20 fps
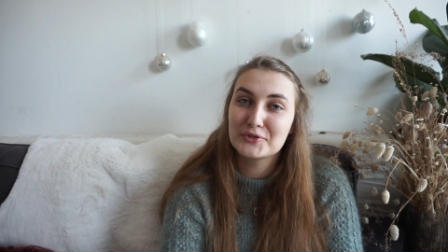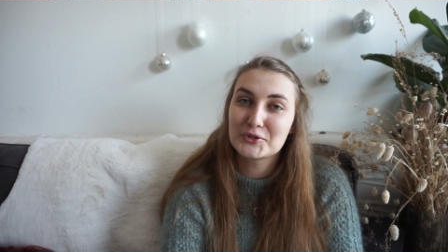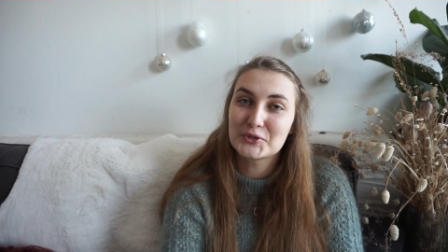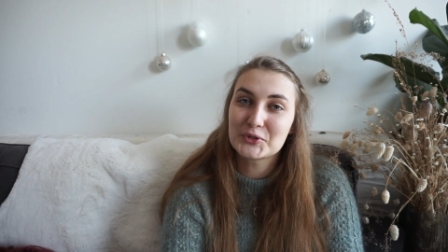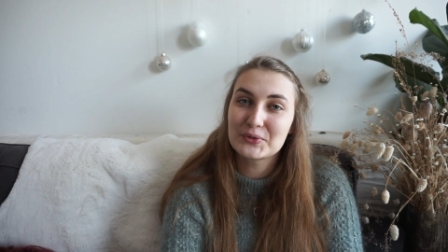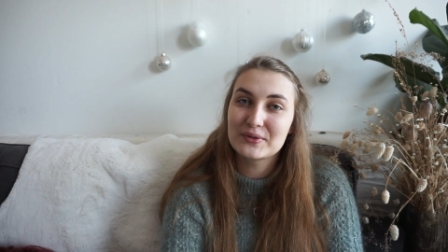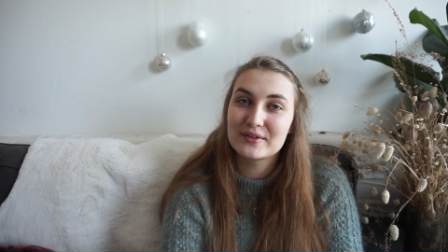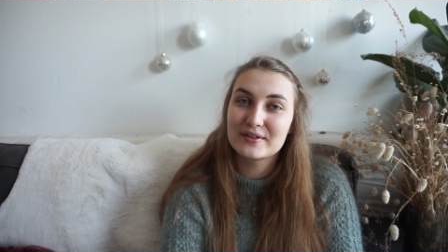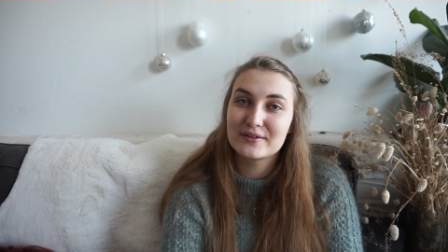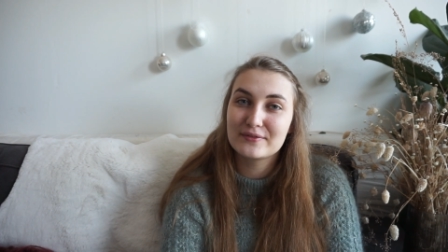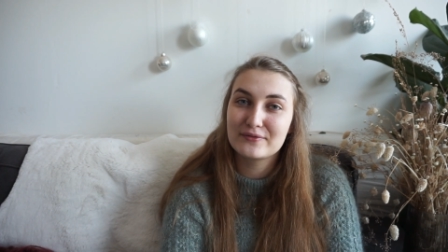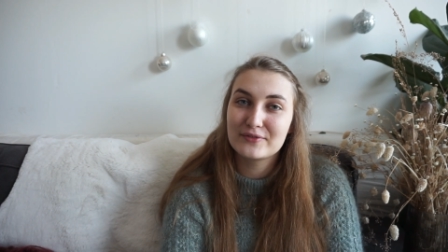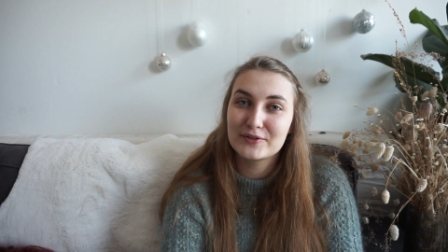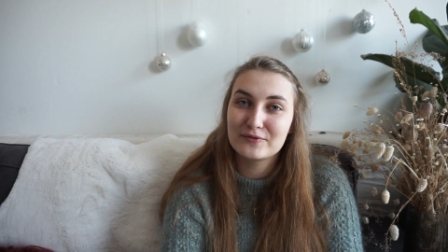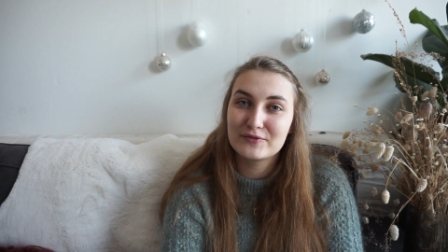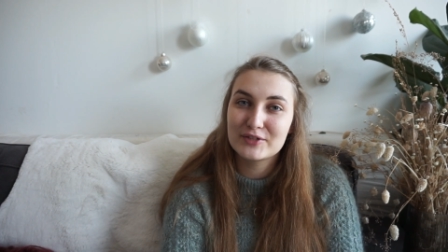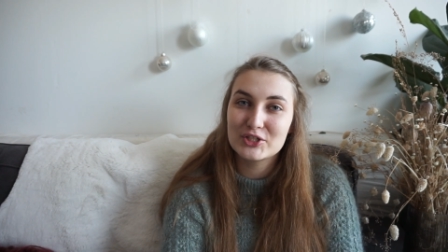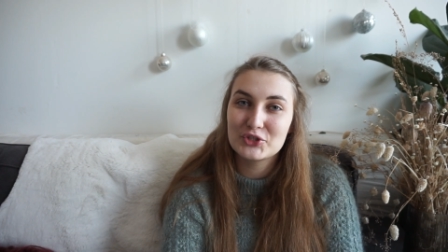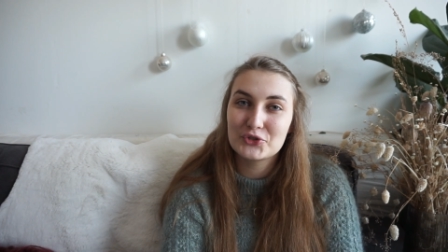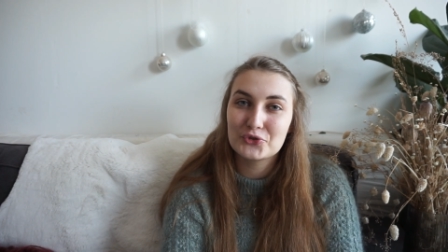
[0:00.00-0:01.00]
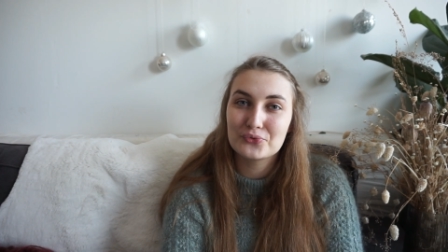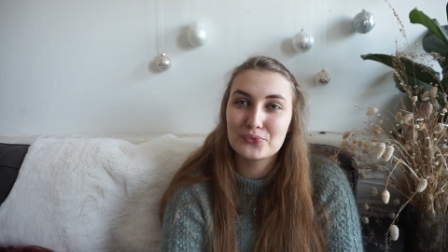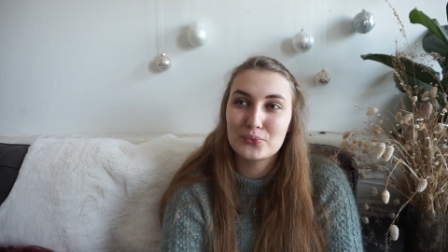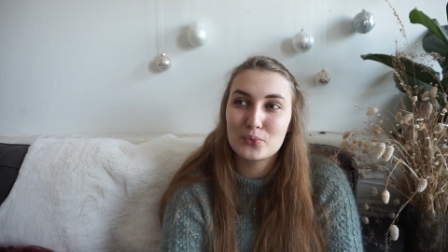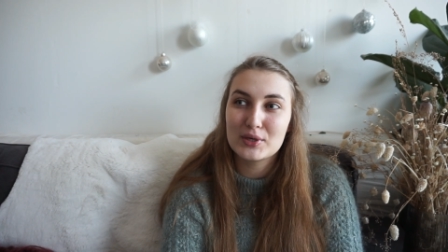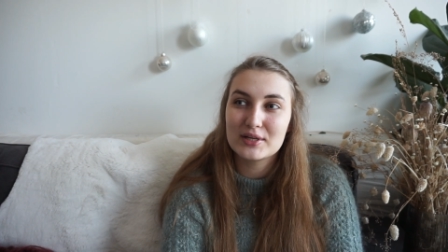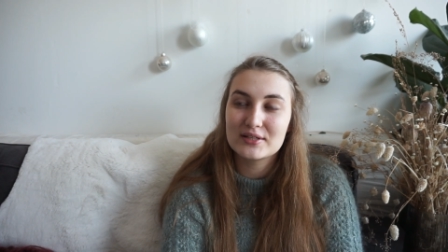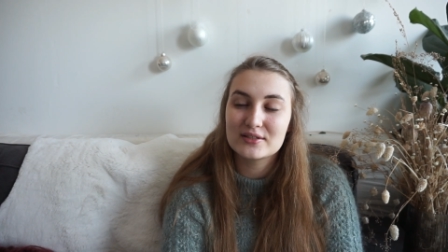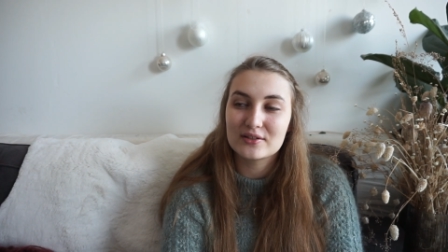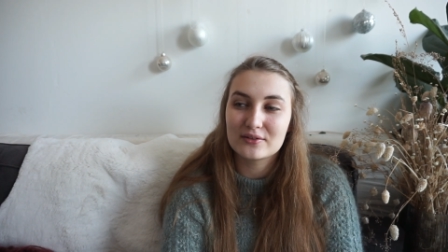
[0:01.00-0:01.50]
to the 52
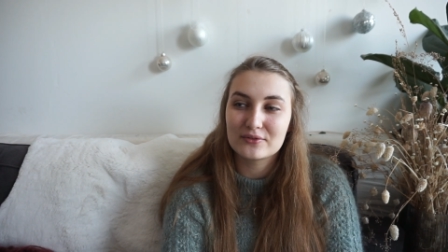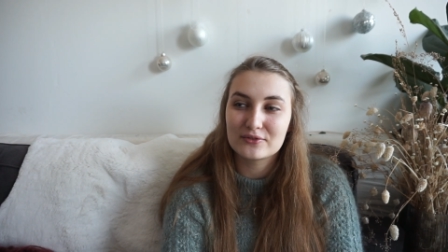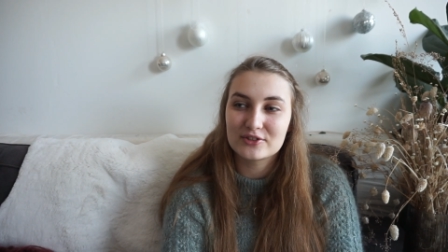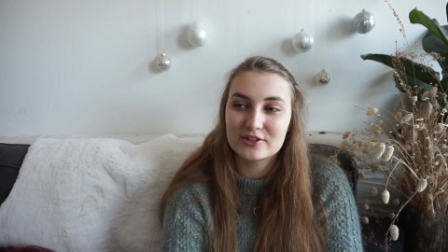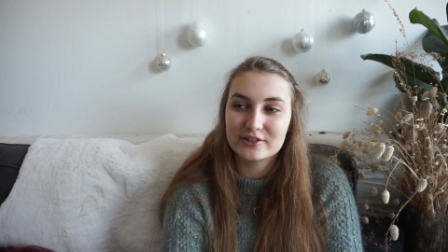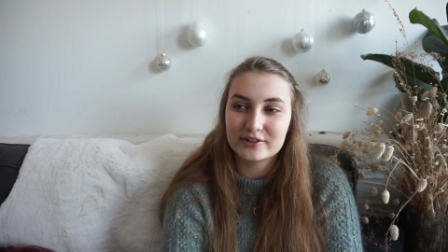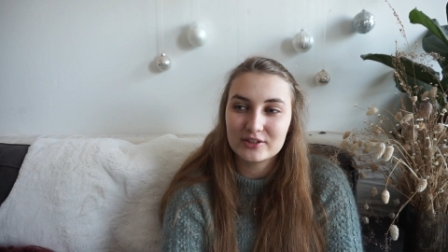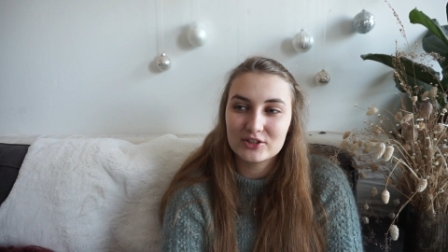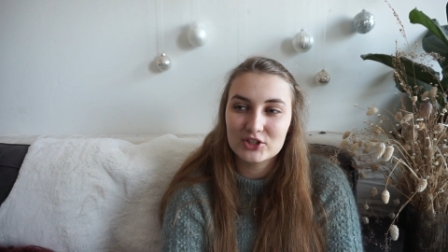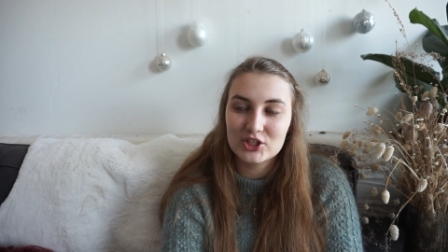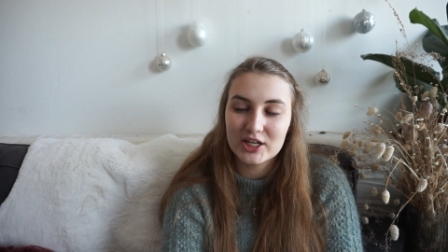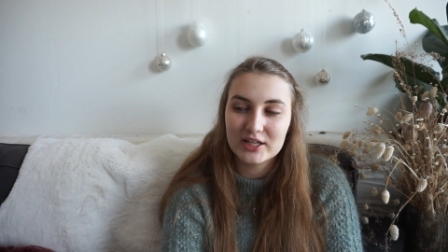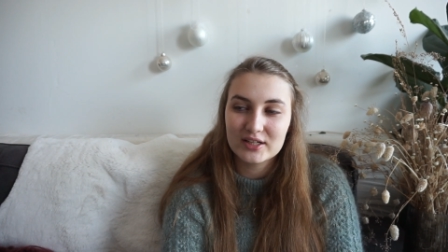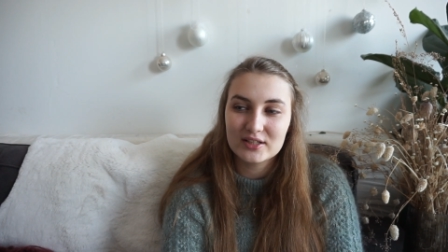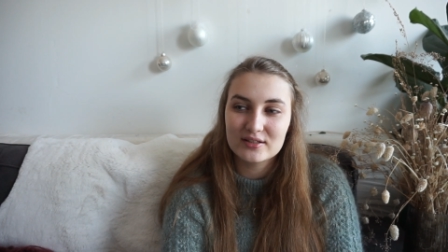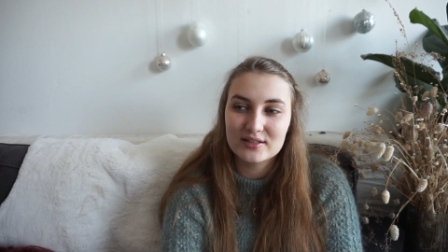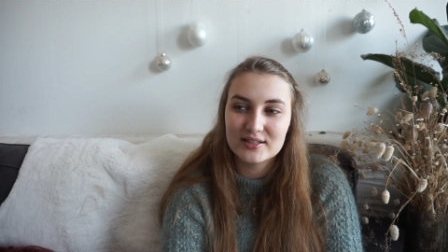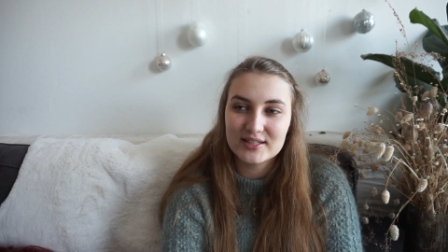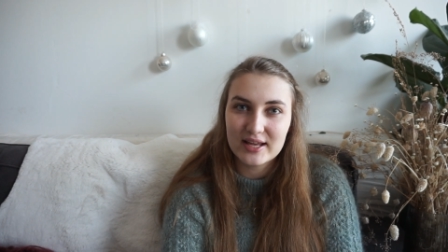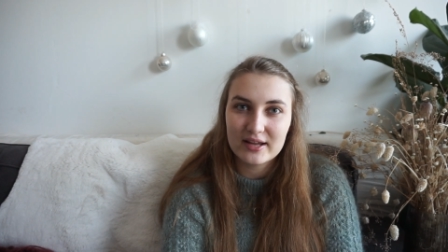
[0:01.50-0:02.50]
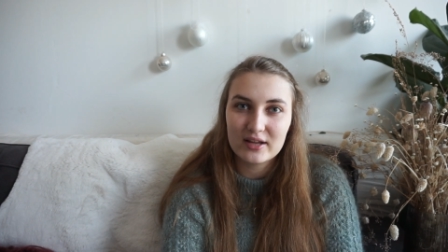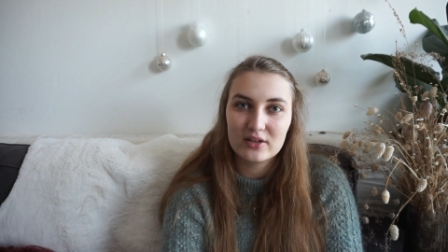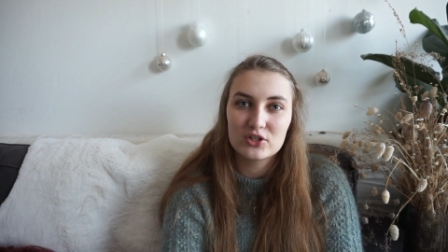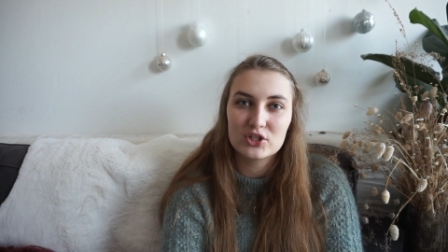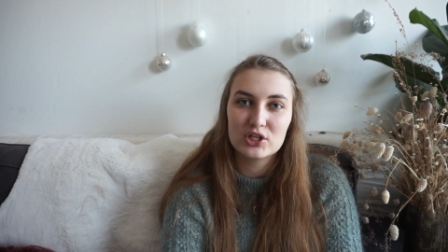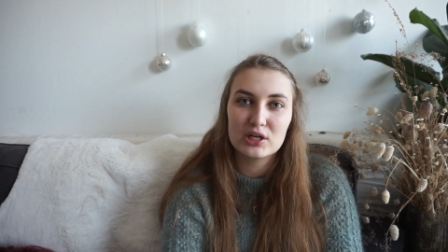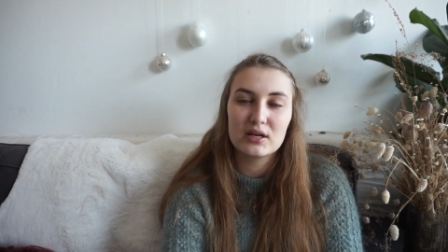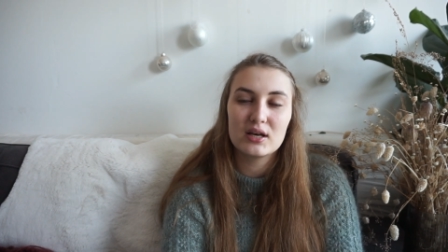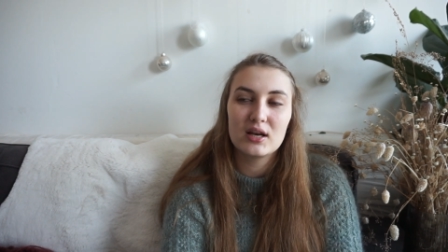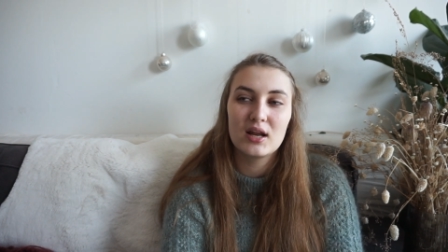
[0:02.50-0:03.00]
weeks of sock check
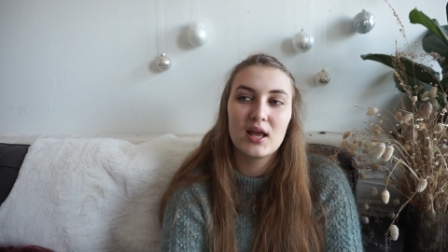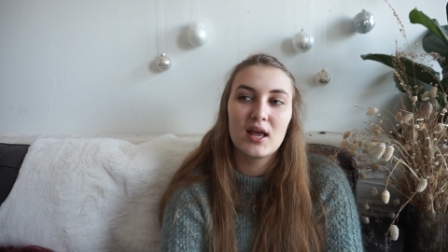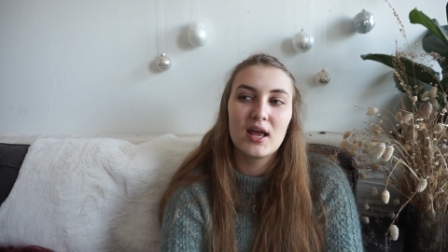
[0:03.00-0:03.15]
section,